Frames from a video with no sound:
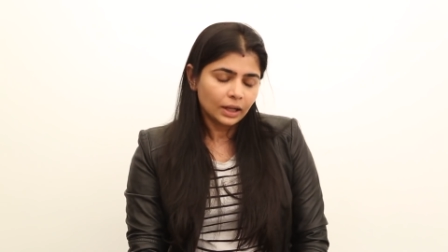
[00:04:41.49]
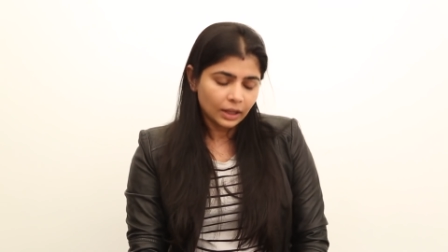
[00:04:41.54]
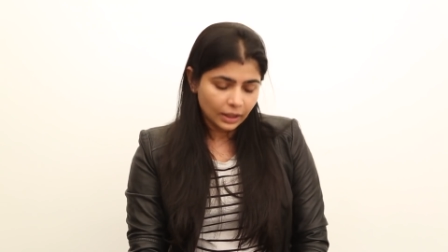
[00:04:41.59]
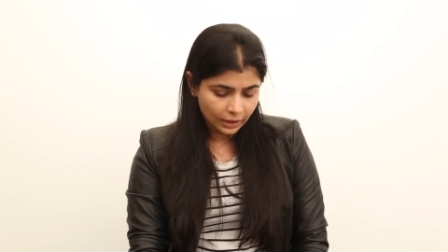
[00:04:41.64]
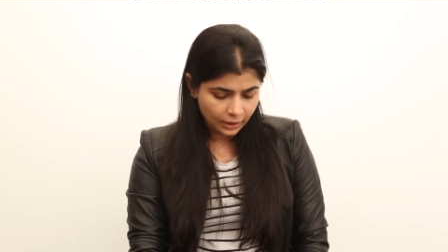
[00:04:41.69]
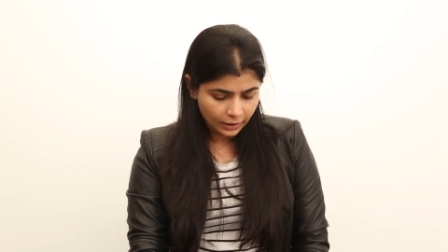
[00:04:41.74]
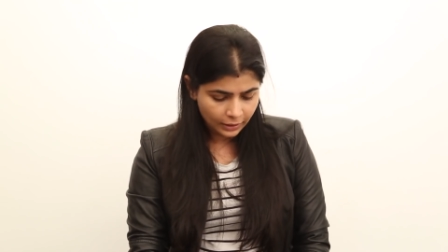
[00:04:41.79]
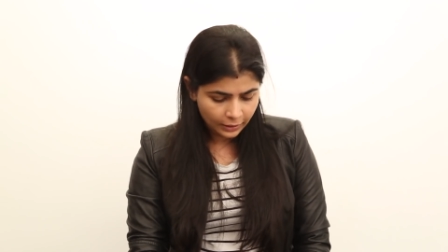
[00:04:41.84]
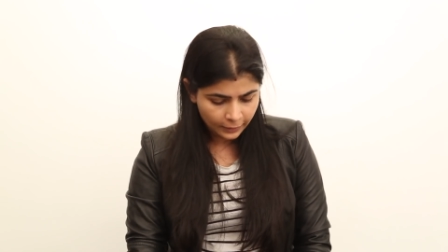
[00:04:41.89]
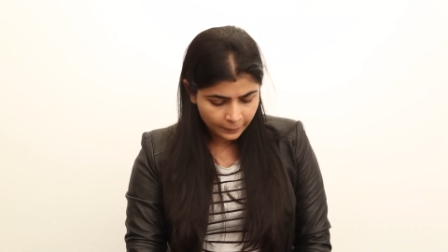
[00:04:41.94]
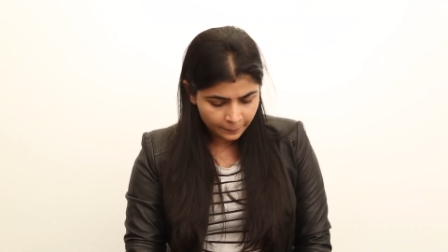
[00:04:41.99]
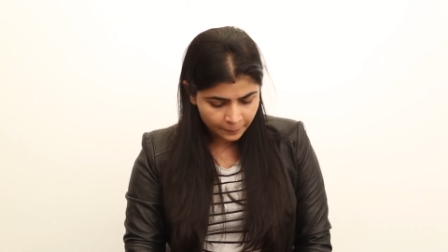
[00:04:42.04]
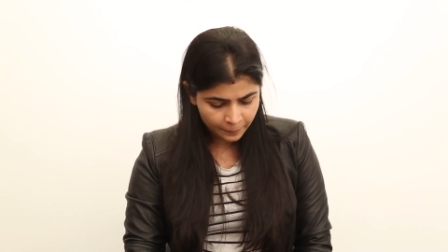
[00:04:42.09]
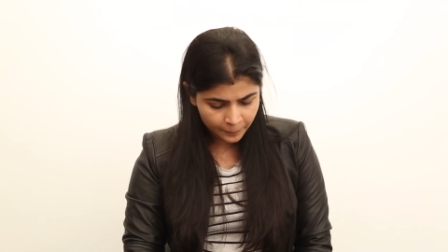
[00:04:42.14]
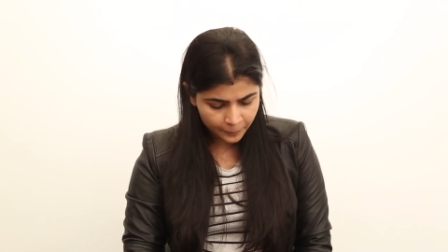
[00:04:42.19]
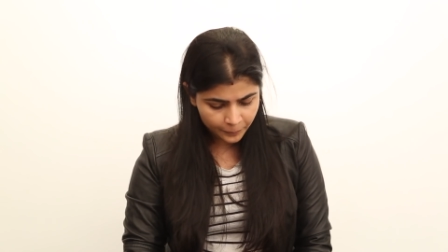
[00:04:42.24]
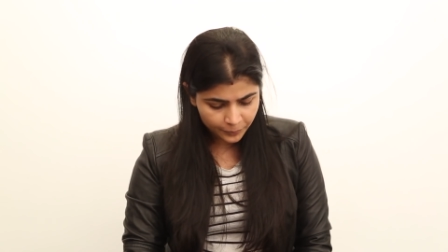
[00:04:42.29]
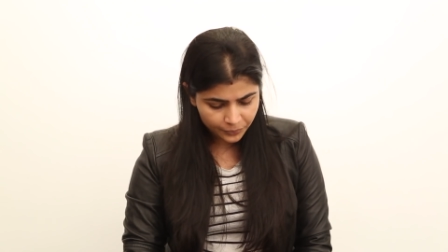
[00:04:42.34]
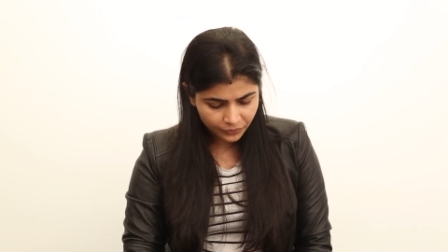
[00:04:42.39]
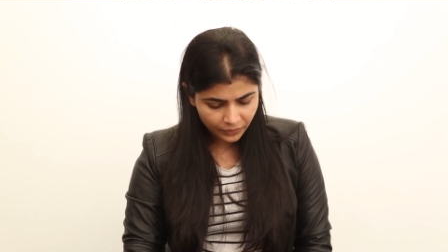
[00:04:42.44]

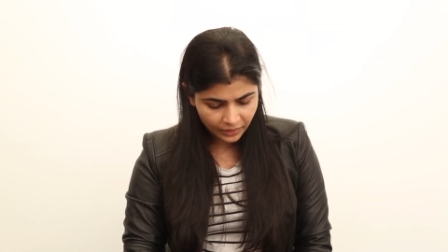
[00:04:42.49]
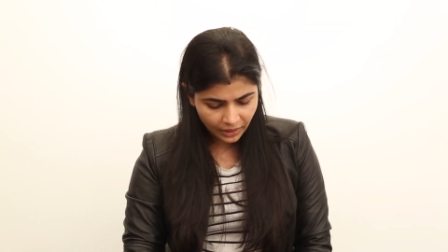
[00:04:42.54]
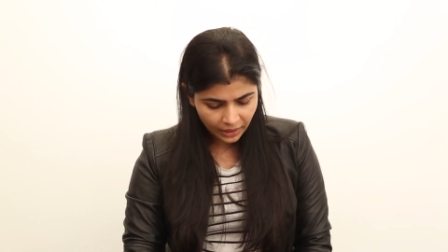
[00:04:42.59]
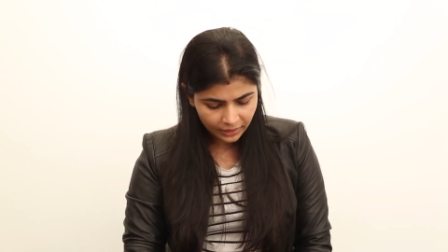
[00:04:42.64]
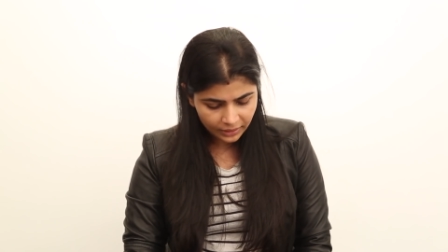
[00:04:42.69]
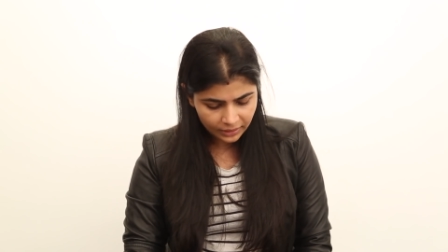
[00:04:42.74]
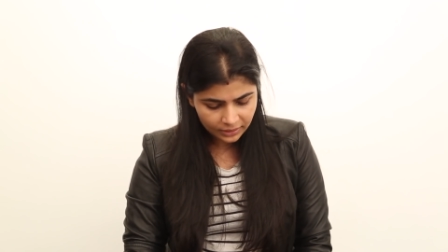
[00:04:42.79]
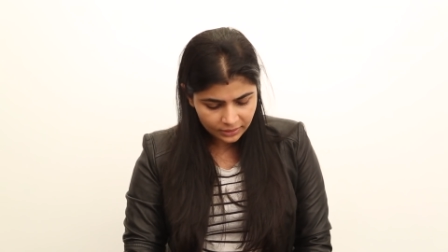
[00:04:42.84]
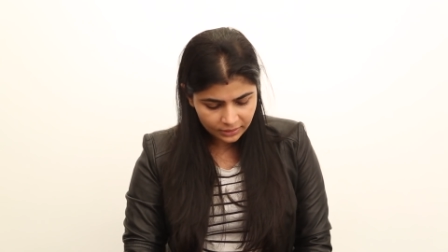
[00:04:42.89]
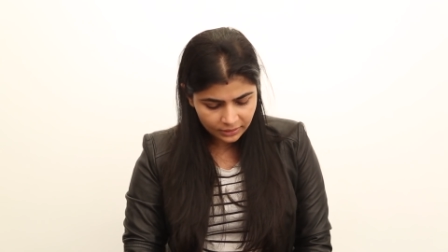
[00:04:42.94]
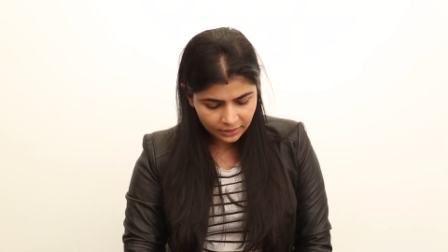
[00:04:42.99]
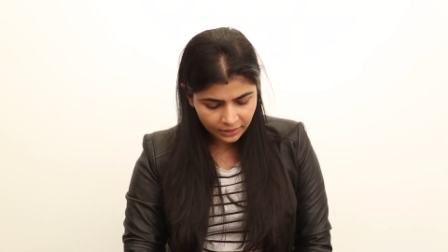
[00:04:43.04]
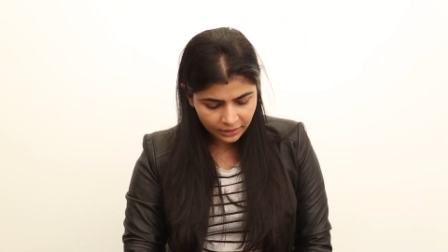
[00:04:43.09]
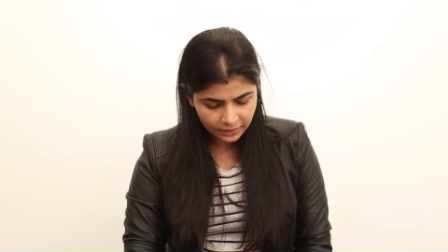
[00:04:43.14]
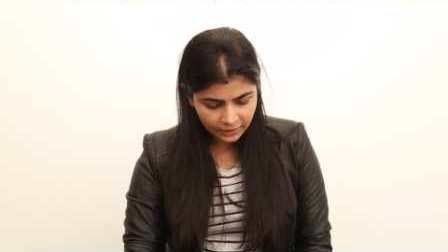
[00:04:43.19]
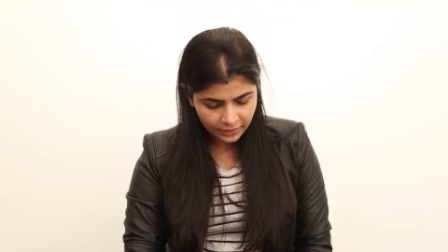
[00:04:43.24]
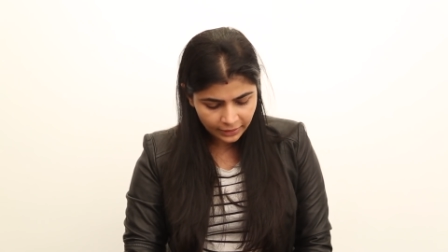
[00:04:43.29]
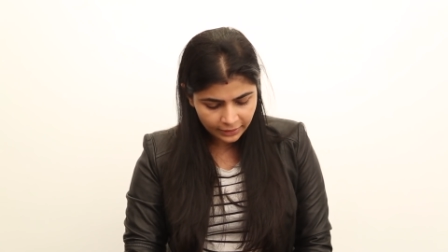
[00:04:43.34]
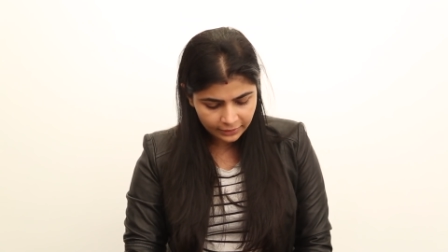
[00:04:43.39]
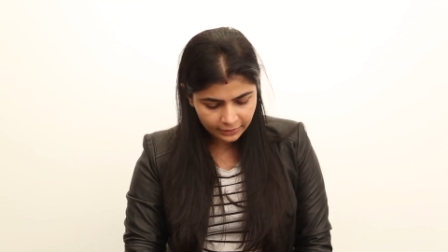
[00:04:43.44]
Um, another
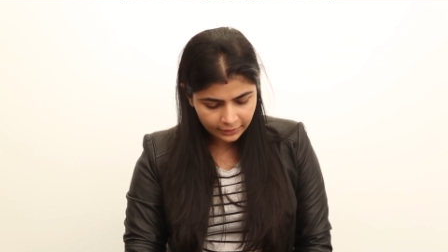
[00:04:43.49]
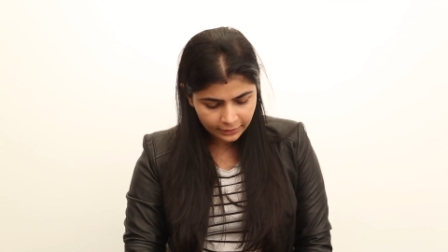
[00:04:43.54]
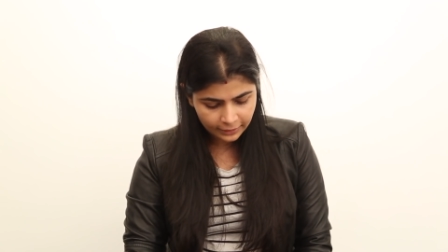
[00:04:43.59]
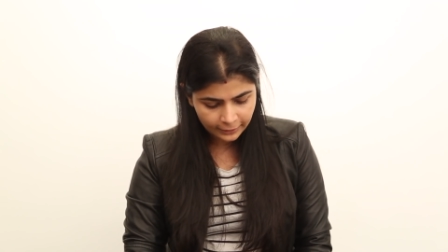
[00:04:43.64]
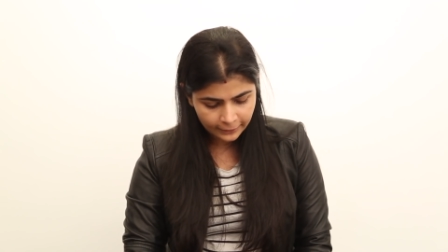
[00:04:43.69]
thing that